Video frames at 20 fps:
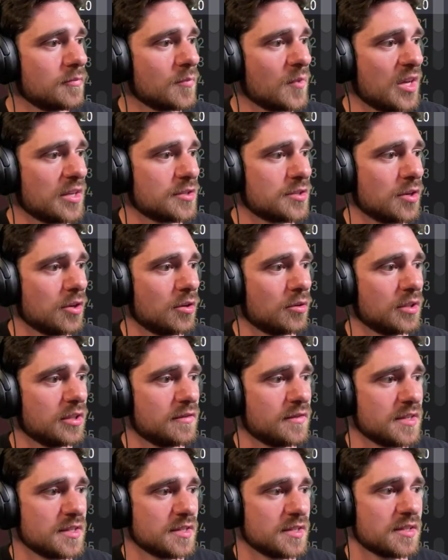So give
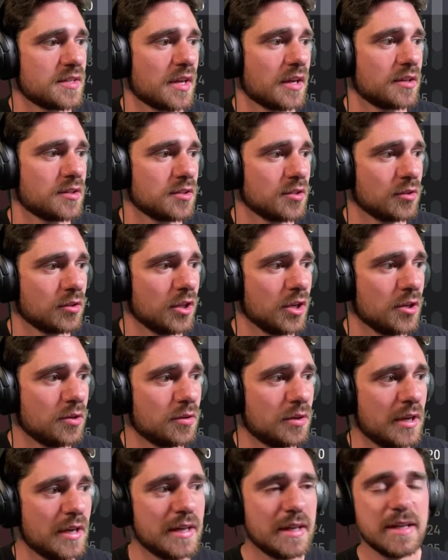this a second to load.
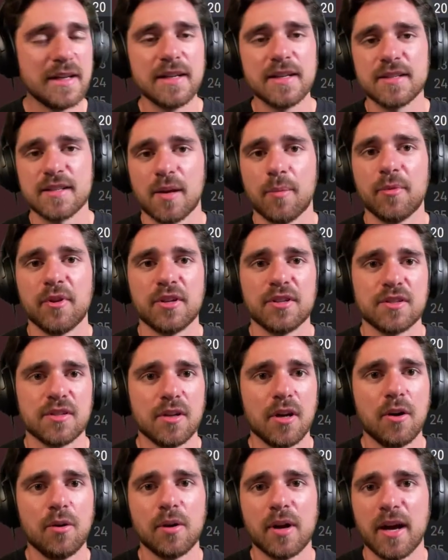Something to
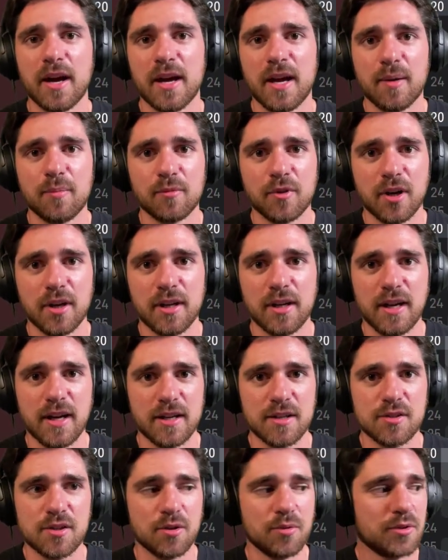note, I am running
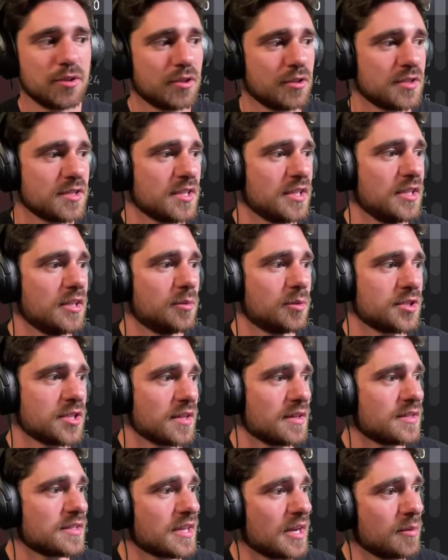Xcode 13, which at the
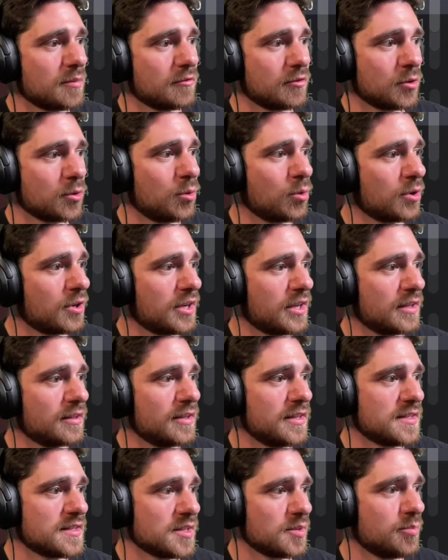time of recording
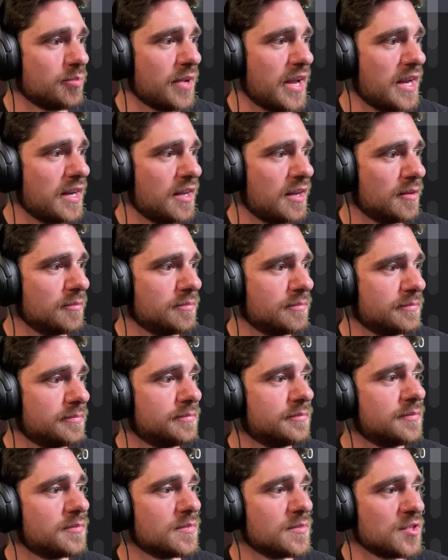is in beta.
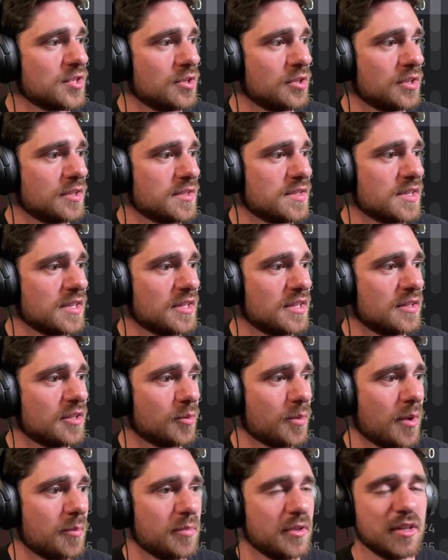So you can see there
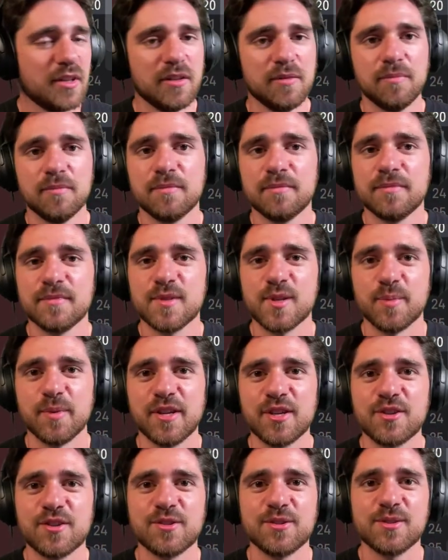might be some
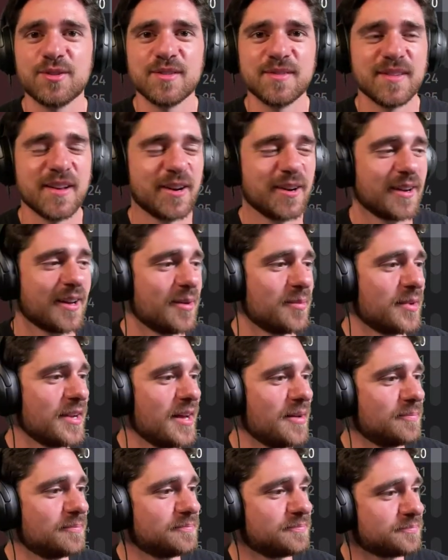issues that are coming
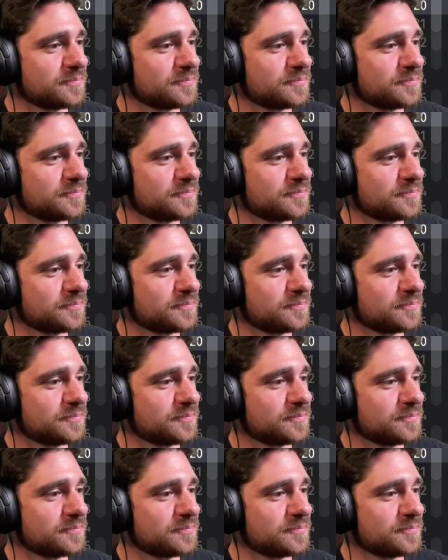up.